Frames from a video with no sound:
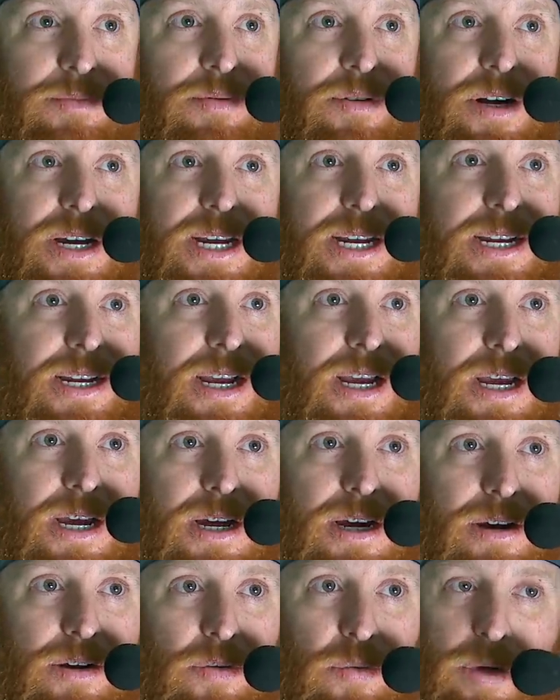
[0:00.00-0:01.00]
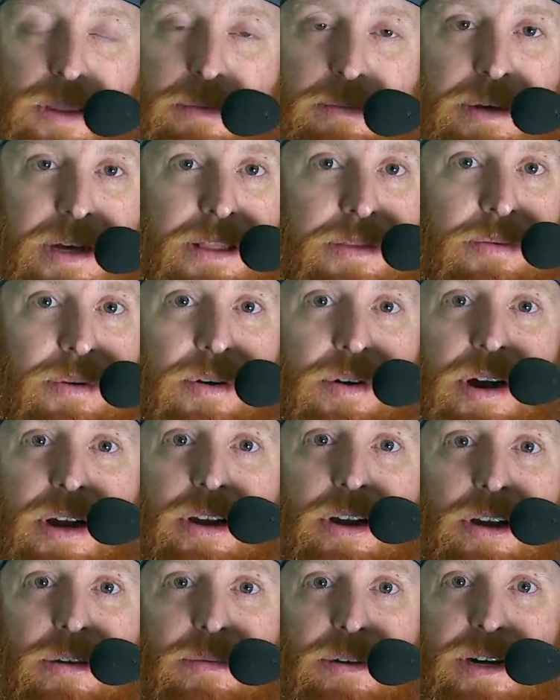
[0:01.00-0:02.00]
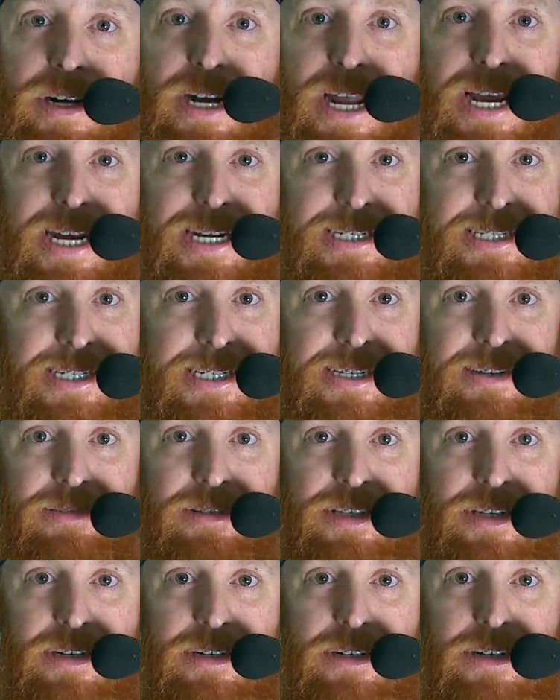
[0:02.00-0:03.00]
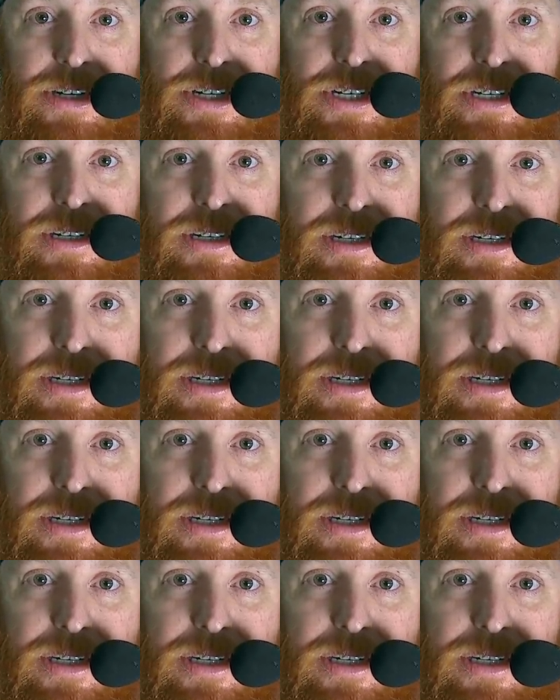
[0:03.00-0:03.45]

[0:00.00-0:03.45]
Puig with a big 3-run homer tonight to give us a cushion.